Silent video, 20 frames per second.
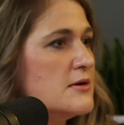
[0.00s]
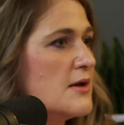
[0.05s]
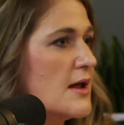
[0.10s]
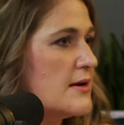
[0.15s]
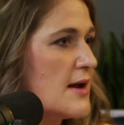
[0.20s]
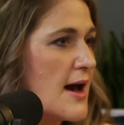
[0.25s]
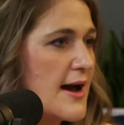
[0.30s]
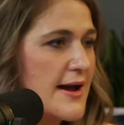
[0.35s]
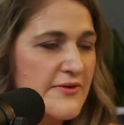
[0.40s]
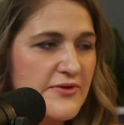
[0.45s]

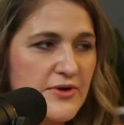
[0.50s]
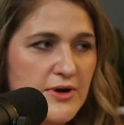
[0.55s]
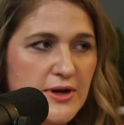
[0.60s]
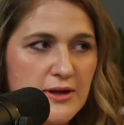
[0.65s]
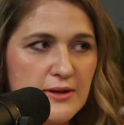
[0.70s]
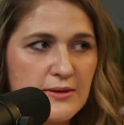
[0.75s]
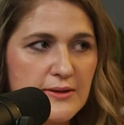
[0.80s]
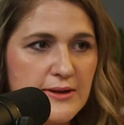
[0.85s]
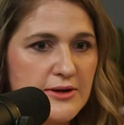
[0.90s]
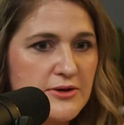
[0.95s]
Not
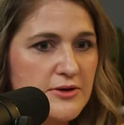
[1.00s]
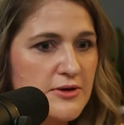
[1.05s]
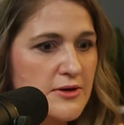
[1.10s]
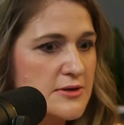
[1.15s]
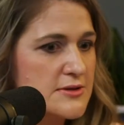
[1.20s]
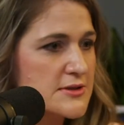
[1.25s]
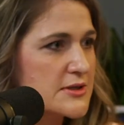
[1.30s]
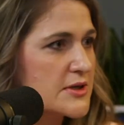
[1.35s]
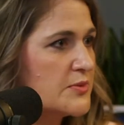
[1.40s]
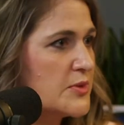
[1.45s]
every
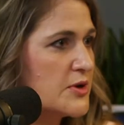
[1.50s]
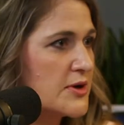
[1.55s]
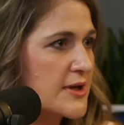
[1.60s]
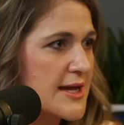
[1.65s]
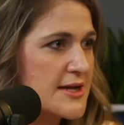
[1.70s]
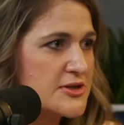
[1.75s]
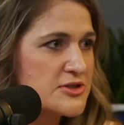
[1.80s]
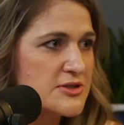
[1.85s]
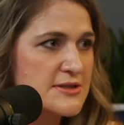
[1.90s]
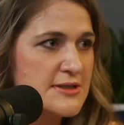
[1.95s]
leader's
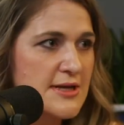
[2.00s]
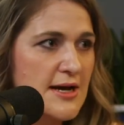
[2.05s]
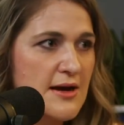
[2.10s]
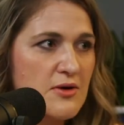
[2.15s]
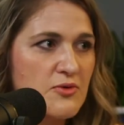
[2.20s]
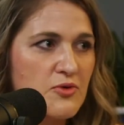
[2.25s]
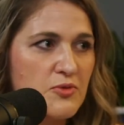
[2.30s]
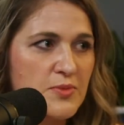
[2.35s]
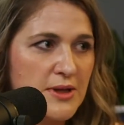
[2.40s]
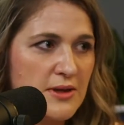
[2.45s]
communication
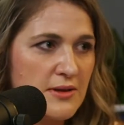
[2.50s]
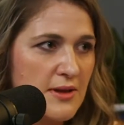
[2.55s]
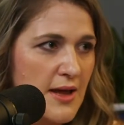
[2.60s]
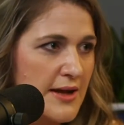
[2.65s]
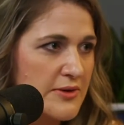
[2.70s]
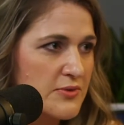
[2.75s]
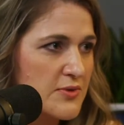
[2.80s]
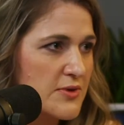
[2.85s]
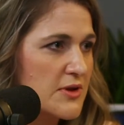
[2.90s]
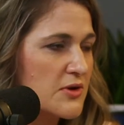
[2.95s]
style will be
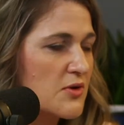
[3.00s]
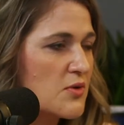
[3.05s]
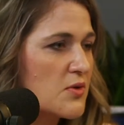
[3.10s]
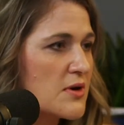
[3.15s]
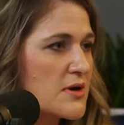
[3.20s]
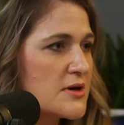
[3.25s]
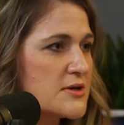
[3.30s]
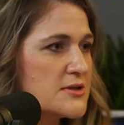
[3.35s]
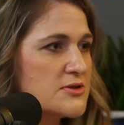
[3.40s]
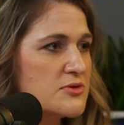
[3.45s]
aligned with
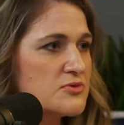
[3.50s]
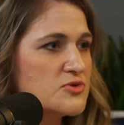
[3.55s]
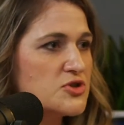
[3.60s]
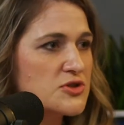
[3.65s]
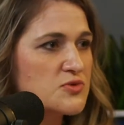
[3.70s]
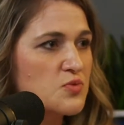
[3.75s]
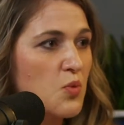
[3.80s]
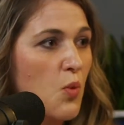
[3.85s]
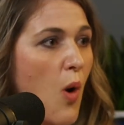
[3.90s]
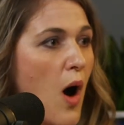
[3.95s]
yours. So
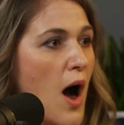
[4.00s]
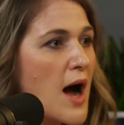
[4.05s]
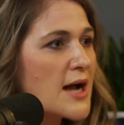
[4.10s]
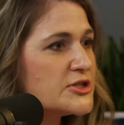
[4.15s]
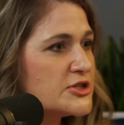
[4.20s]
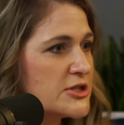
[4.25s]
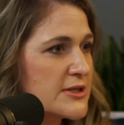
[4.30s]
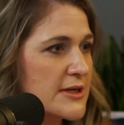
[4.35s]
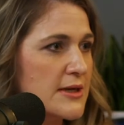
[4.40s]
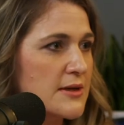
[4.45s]
just
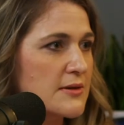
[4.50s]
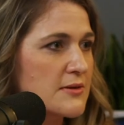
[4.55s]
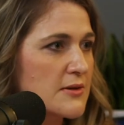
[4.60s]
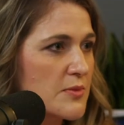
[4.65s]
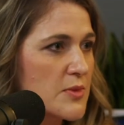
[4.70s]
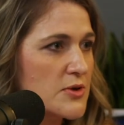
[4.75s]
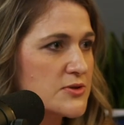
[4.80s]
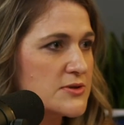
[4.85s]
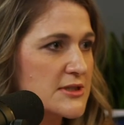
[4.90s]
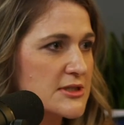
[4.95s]
watching the
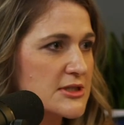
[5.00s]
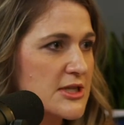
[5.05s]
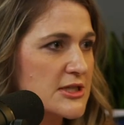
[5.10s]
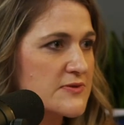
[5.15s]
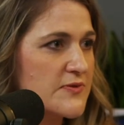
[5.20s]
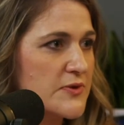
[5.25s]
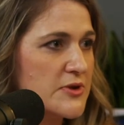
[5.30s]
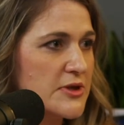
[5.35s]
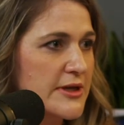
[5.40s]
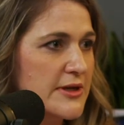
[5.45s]
most
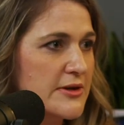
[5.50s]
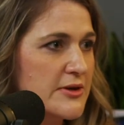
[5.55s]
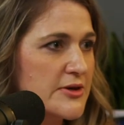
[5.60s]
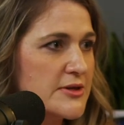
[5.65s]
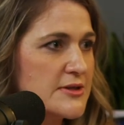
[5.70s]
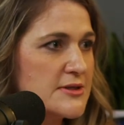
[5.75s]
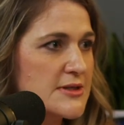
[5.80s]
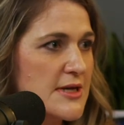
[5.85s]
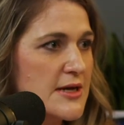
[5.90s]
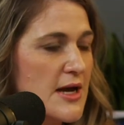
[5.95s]
successful
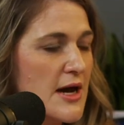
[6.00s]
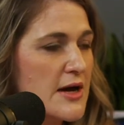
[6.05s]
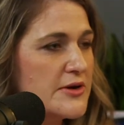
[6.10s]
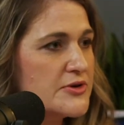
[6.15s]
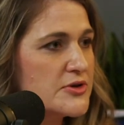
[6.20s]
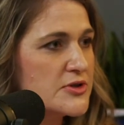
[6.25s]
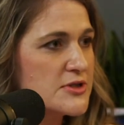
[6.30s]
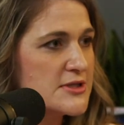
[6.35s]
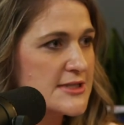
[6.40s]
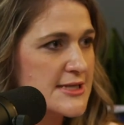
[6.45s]
leaders and
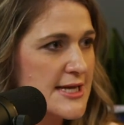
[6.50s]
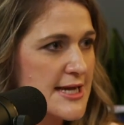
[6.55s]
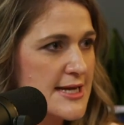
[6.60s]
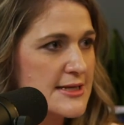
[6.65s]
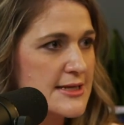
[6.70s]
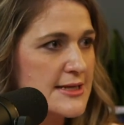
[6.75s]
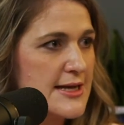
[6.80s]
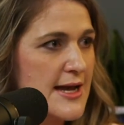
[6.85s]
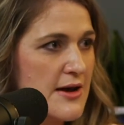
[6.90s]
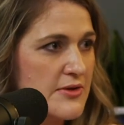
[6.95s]

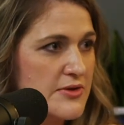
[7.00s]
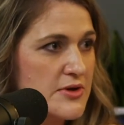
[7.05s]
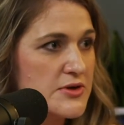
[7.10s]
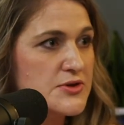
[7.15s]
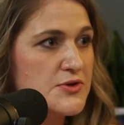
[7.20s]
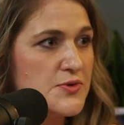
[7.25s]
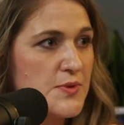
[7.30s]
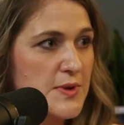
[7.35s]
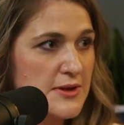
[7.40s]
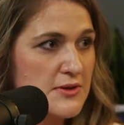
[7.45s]
understanding how they're
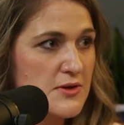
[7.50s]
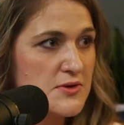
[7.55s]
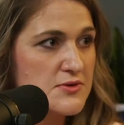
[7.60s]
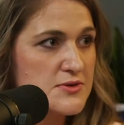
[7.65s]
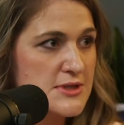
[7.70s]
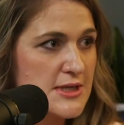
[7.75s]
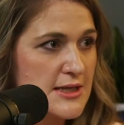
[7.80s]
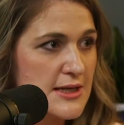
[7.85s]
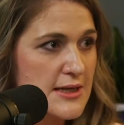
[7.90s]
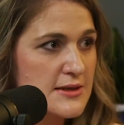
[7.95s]
doing
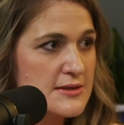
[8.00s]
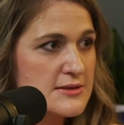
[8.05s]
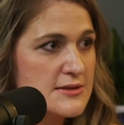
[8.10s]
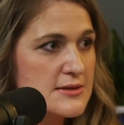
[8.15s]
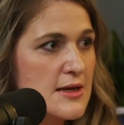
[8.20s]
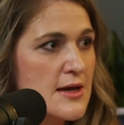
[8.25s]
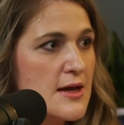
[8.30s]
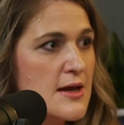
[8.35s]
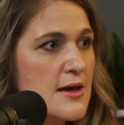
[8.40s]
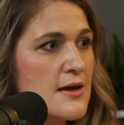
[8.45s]
those things.
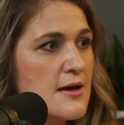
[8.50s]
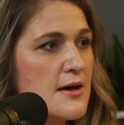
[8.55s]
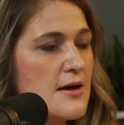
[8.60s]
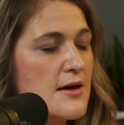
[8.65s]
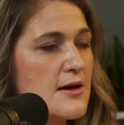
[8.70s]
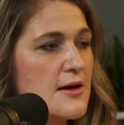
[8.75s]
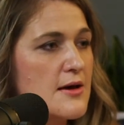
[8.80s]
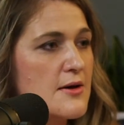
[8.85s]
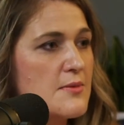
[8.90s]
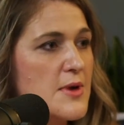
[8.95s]

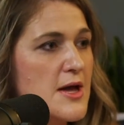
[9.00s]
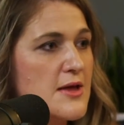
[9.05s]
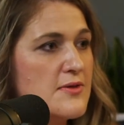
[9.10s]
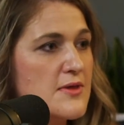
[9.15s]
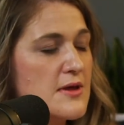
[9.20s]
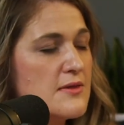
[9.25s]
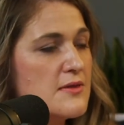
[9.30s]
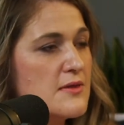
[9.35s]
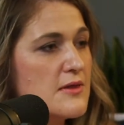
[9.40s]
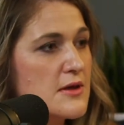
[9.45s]
And
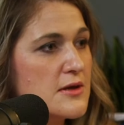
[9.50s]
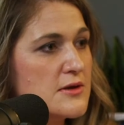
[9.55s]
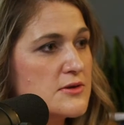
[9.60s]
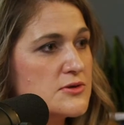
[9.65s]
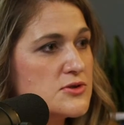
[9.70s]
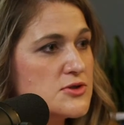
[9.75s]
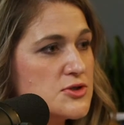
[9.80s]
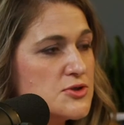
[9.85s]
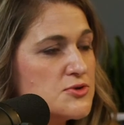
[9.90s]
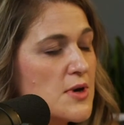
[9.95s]
then the
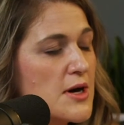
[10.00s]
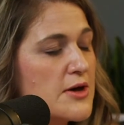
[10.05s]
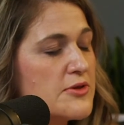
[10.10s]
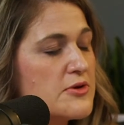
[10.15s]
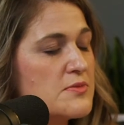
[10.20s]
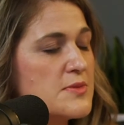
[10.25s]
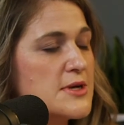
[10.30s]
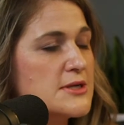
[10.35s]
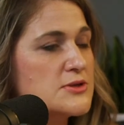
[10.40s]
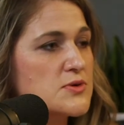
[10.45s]
two
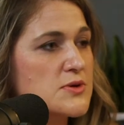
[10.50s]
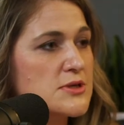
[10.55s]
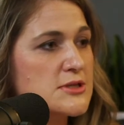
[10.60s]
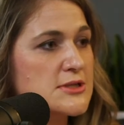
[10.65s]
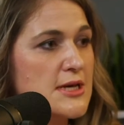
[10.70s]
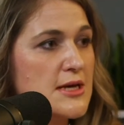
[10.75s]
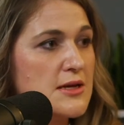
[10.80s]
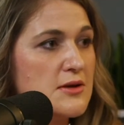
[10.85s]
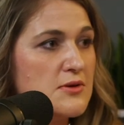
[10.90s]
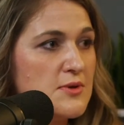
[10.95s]
other mentors
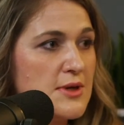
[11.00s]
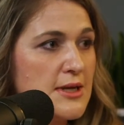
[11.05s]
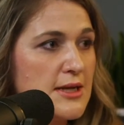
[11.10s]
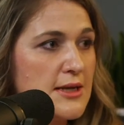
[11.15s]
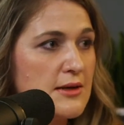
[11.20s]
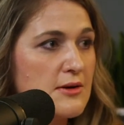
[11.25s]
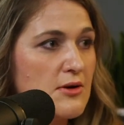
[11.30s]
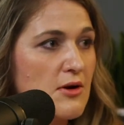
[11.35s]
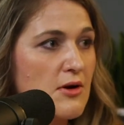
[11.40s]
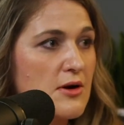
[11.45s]
that you
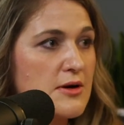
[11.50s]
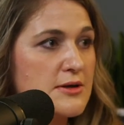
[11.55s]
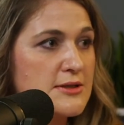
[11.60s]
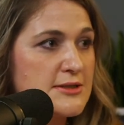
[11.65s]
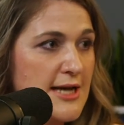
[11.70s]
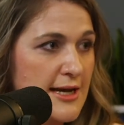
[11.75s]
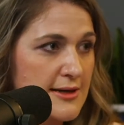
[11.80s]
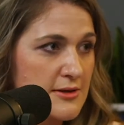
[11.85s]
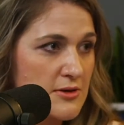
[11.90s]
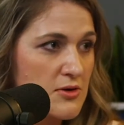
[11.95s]
need are
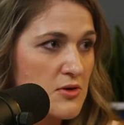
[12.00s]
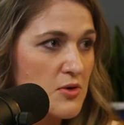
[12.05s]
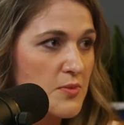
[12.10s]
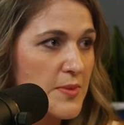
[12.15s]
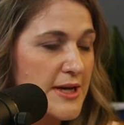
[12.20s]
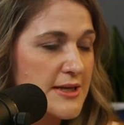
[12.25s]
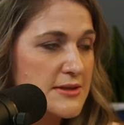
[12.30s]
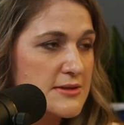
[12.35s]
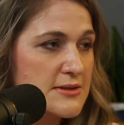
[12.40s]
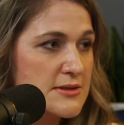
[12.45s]
technical
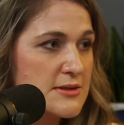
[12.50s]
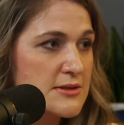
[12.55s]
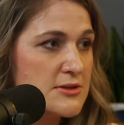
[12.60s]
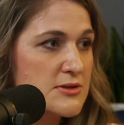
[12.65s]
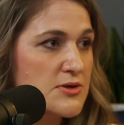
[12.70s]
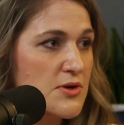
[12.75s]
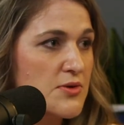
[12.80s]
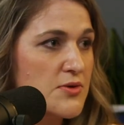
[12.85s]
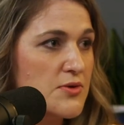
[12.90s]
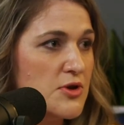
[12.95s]
based.
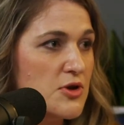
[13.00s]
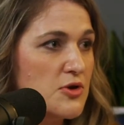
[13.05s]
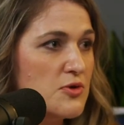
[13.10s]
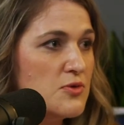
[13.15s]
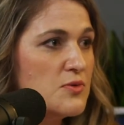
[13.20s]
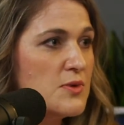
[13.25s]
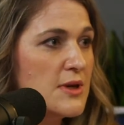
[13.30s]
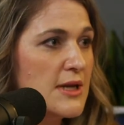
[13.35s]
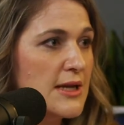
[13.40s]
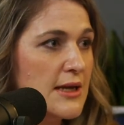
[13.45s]
So
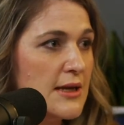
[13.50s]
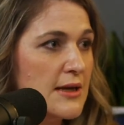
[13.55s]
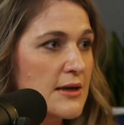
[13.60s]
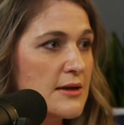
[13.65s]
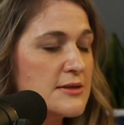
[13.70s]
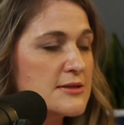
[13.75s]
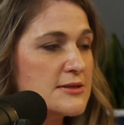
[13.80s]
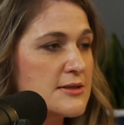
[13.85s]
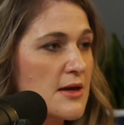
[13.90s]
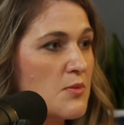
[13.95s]
you need
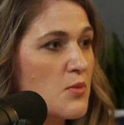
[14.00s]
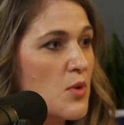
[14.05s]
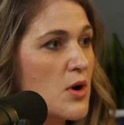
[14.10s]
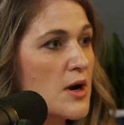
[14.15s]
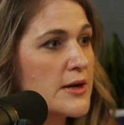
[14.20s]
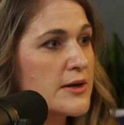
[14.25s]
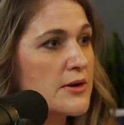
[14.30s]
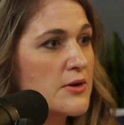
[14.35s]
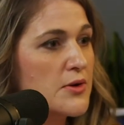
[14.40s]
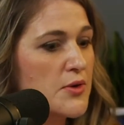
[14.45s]

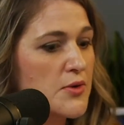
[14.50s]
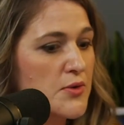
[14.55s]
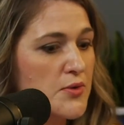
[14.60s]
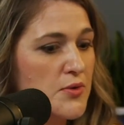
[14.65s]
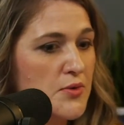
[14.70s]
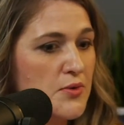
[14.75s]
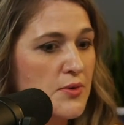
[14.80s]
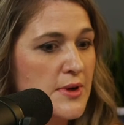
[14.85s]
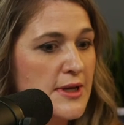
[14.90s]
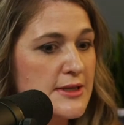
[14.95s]
someone
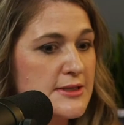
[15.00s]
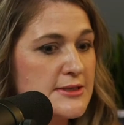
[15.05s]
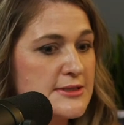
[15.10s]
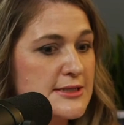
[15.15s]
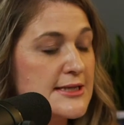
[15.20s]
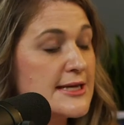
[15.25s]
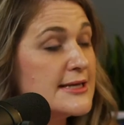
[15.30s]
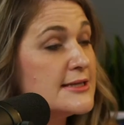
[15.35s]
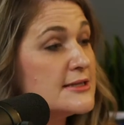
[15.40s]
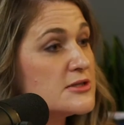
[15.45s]
who is
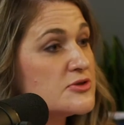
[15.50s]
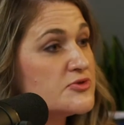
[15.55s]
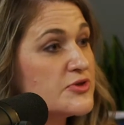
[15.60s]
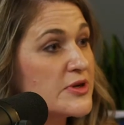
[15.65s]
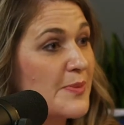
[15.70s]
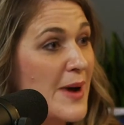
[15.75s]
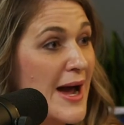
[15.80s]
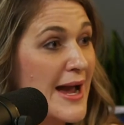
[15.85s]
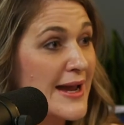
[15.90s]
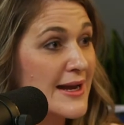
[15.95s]
an industry
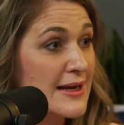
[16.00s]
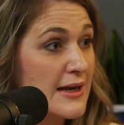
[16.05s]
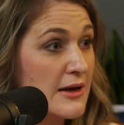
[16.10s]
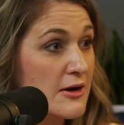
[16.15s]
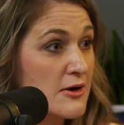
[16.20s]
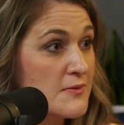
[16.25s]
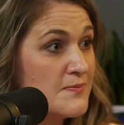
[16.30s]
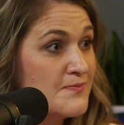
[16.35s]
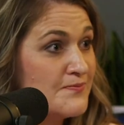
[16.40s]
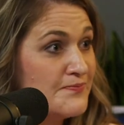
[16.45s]

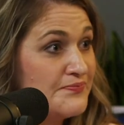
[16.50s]
pioneer.